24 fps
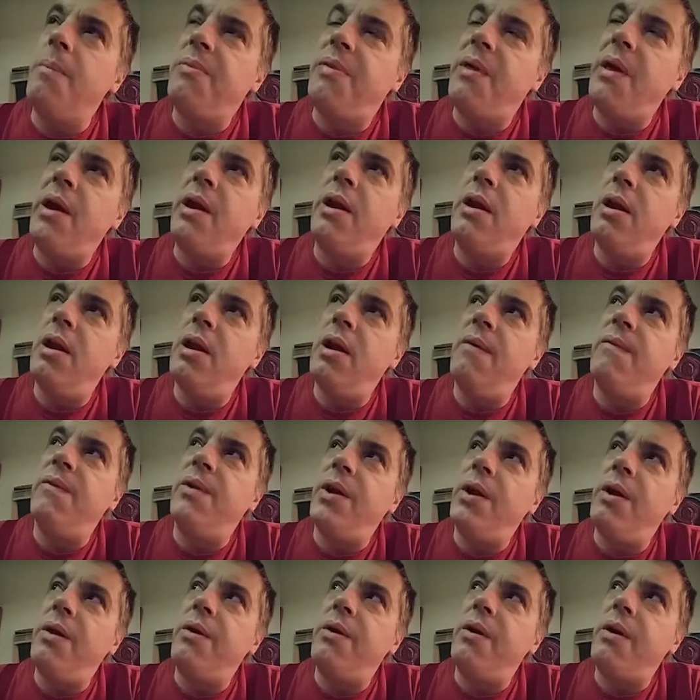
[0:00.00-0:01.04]
thinking of
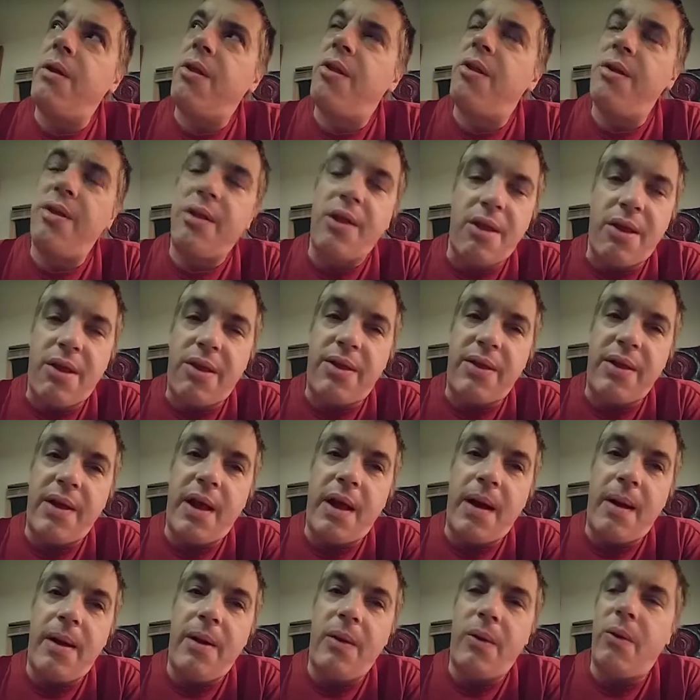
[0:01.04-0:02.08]
another. See, this is the
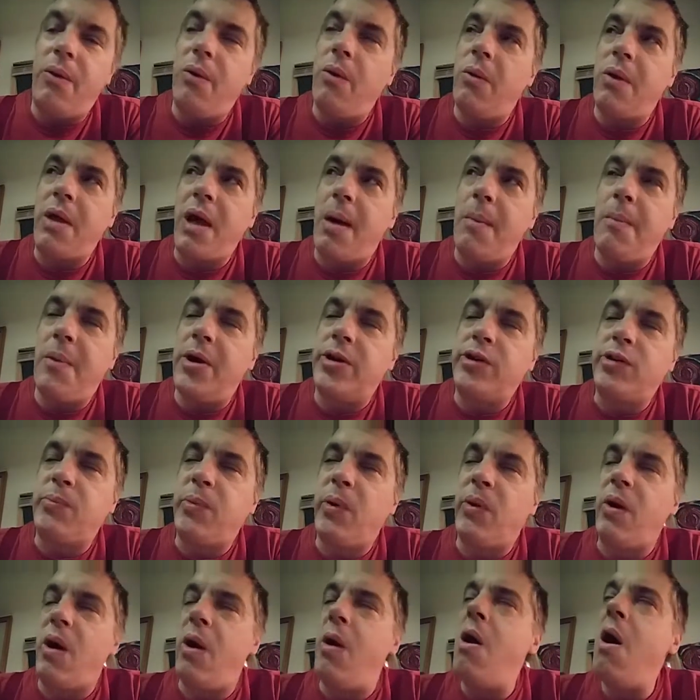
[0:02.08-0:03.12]
thing. I don't know that much
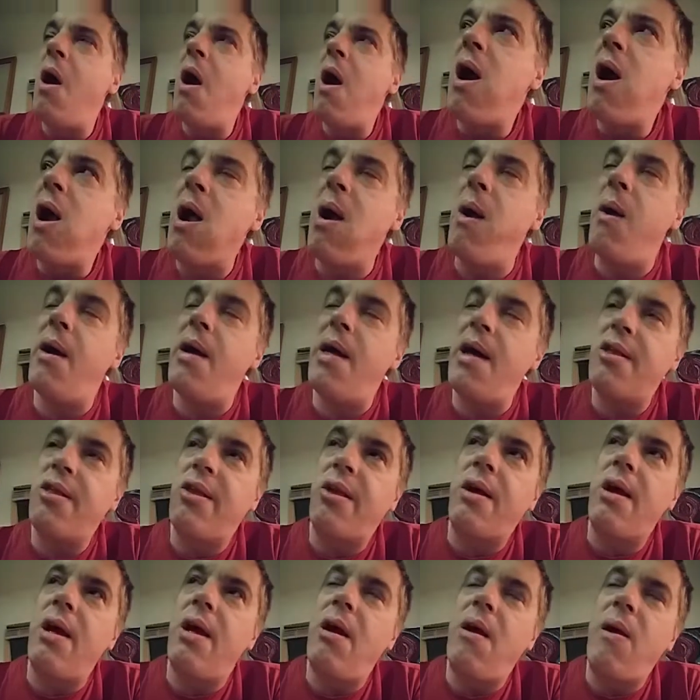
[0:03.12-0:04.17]
about it. Anyway,
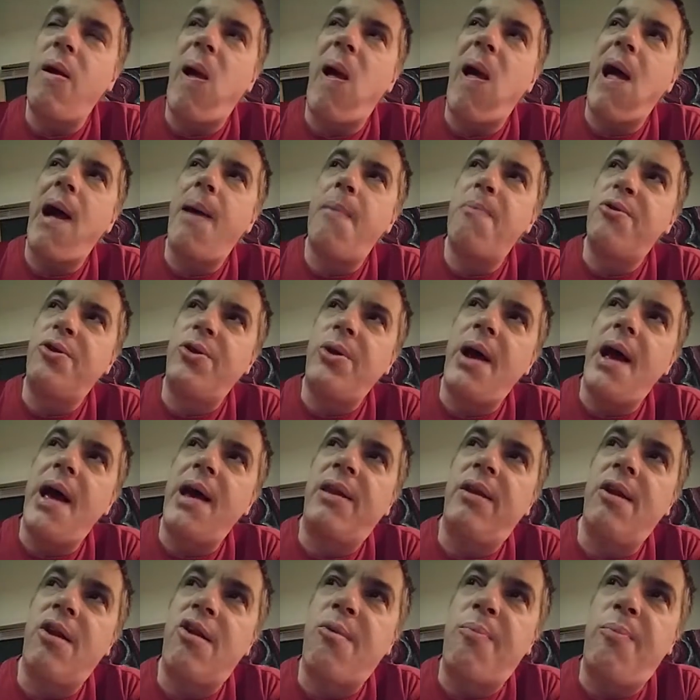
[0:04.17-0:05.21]

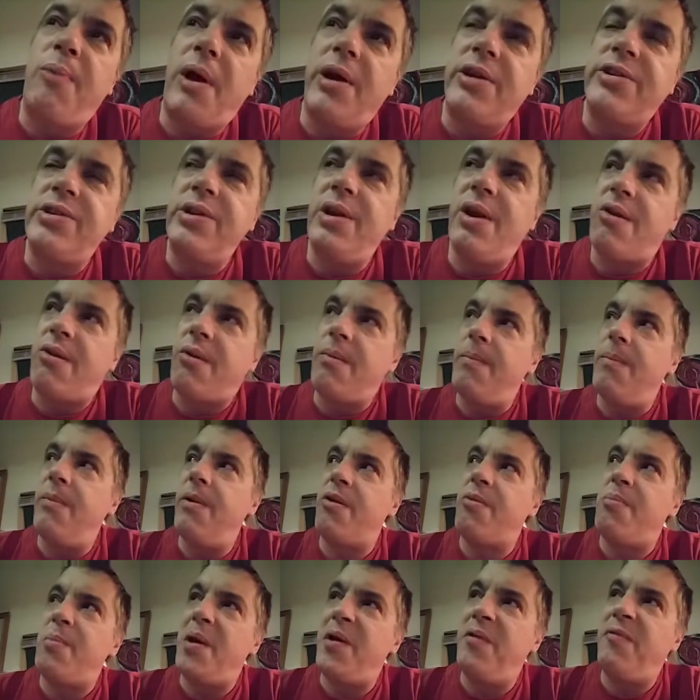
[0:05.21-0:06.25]
abstract expressionism
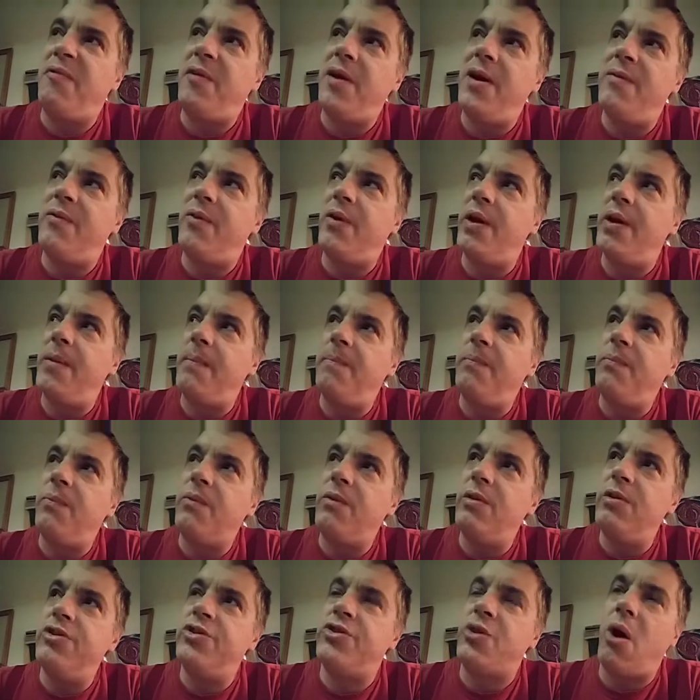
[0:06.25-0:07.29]
is my favorite
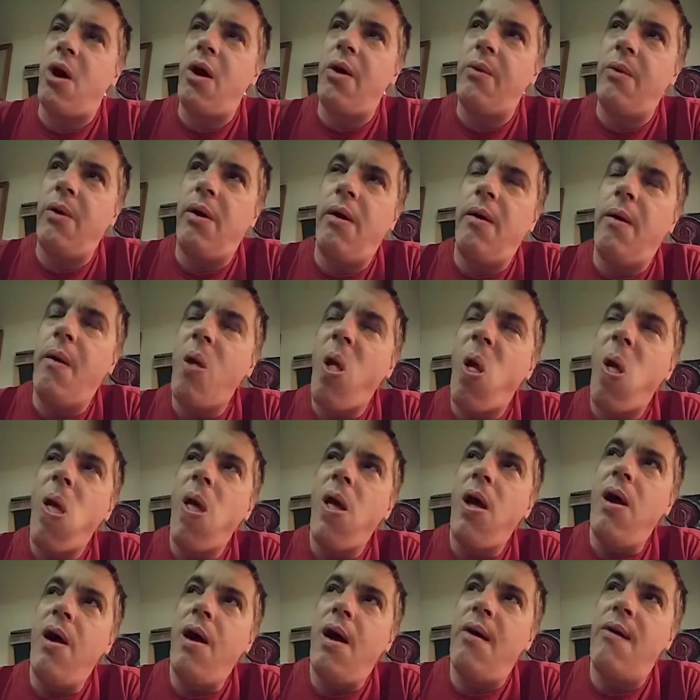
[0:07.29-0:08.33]
genre
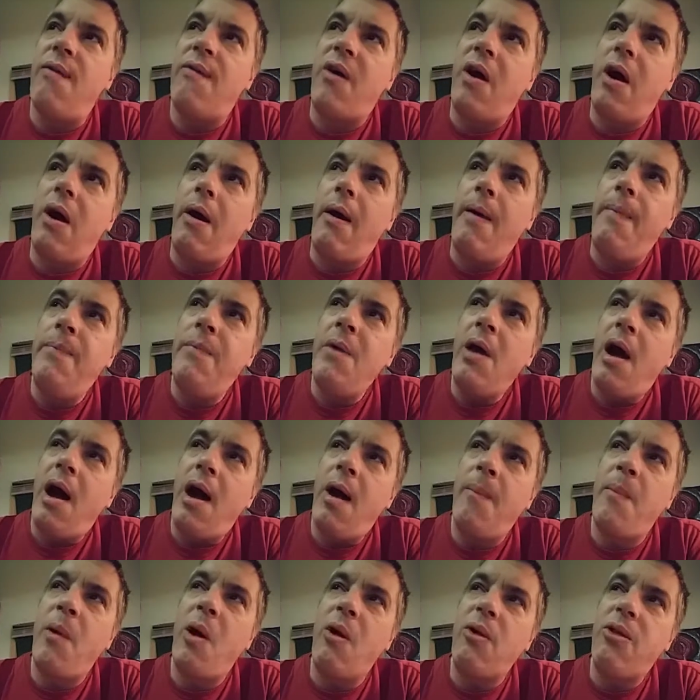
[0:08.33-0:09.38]
of art.
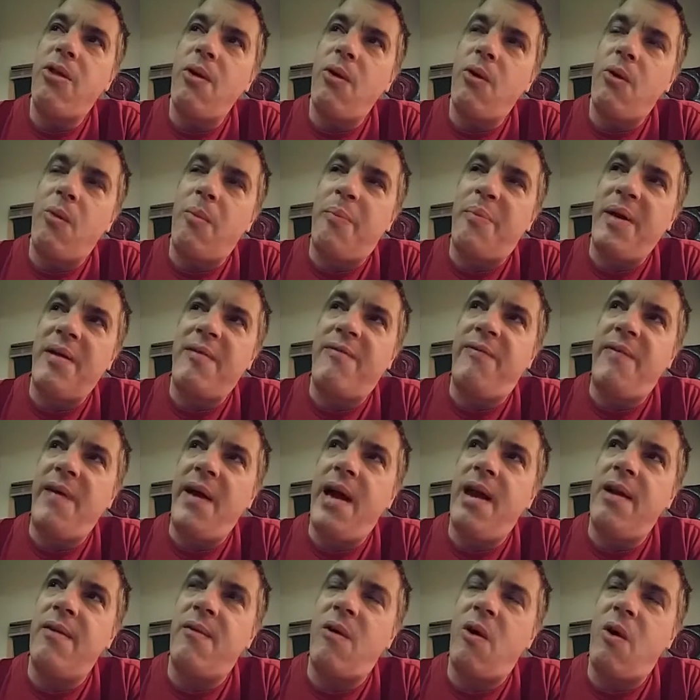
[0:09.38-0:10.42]
I'm also a big
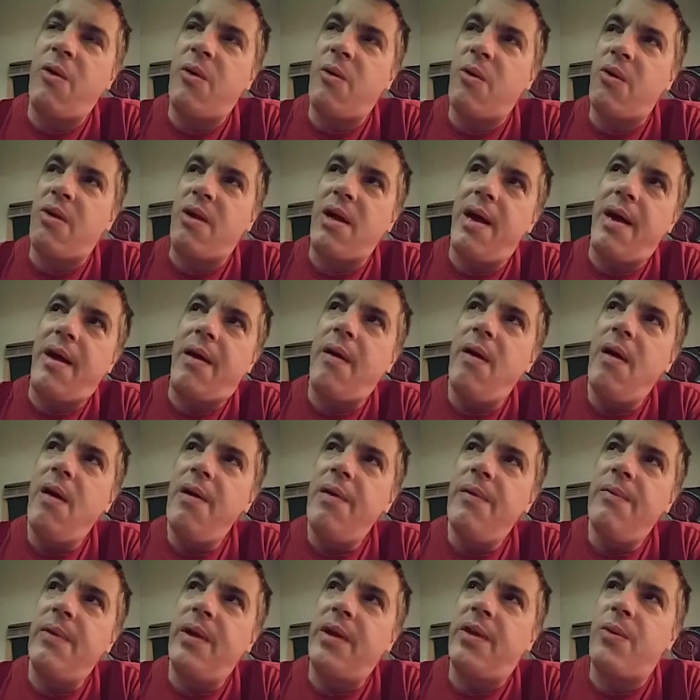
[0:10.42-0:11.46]
fan of all those, like
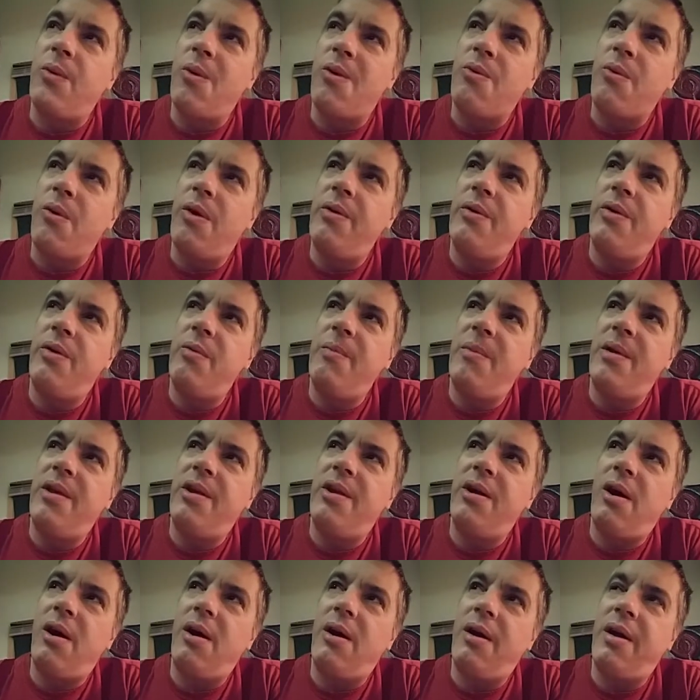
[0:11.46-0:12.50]
there was one room
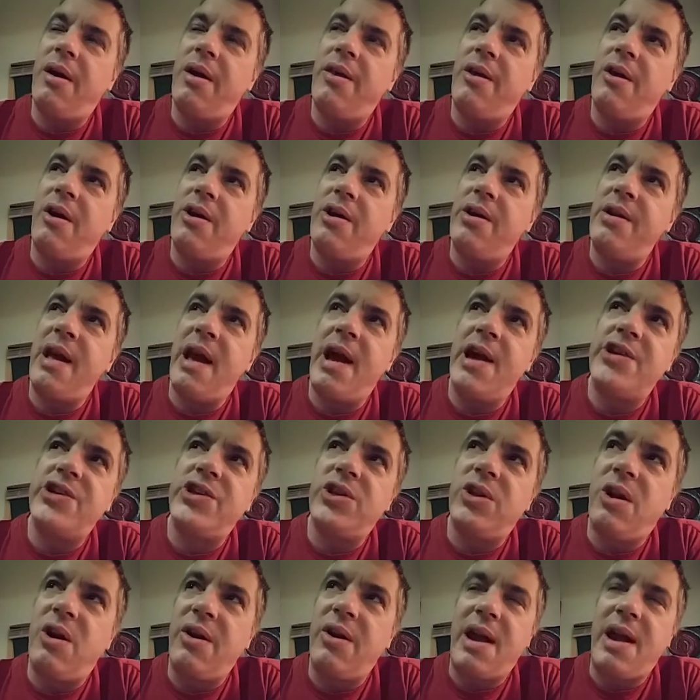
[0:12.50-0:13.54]
in their
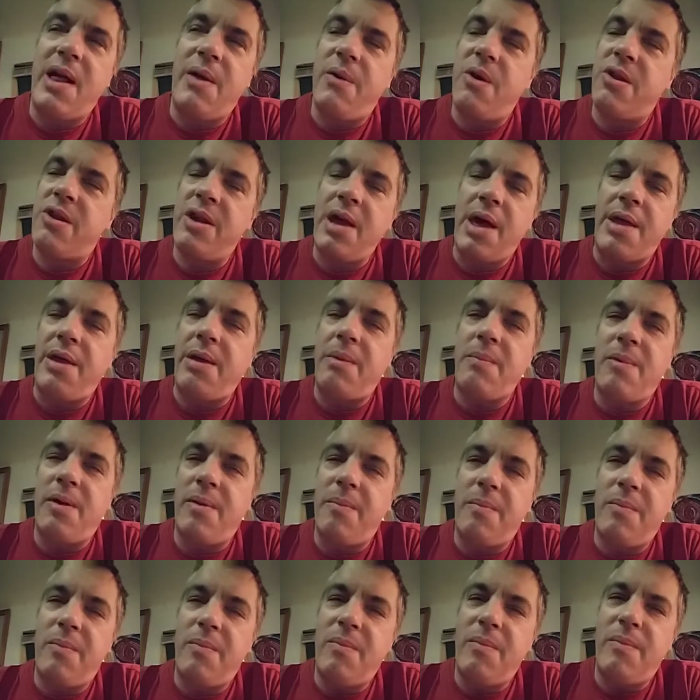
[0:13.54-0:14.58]
National Art Gallery. It's nothing but